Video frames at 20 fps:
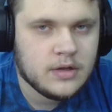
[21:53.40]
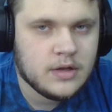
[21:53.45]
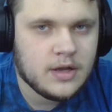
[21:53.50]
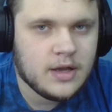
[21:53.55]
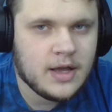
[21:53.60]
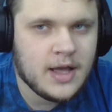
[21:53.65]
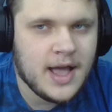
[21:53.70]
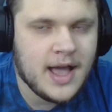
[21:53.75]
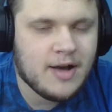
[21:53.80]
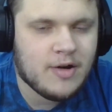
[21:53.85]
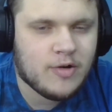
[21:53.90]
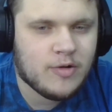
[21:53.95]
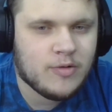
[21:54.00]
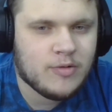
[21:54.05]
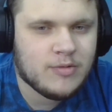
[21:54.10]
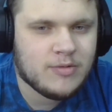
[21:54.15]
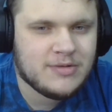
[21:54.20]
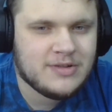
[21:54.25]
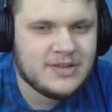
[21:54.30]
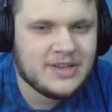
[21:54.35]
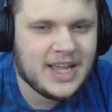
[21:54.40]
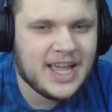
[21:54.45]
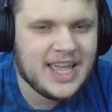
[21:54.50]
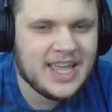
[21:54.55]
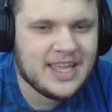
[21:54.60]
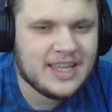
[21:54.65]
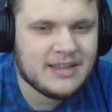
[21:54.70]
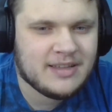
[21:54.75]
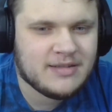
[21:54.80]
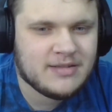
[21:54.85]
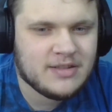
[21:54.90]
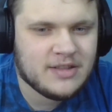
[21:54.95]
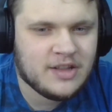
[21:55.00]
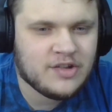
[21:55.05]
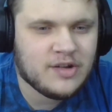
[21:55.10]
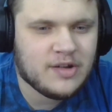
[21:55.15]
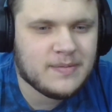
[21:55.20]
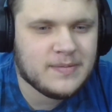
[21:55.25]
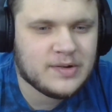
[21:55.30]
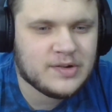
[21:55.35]
Ow, dang,
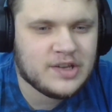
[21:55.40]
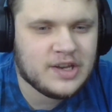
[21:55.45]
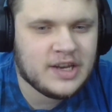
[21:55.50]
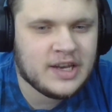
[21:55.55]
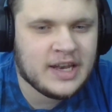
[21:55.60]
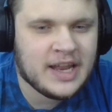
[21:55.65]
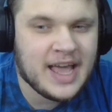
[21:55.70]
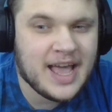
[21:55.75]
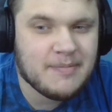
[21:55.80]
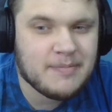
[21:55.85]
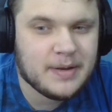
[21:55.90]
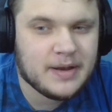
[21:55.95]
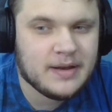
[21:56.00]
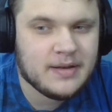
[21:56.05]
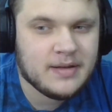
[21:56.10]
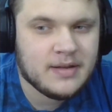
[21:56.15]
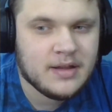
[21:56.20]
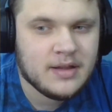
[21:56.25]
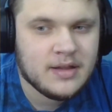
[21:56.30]
this almost didn't happen.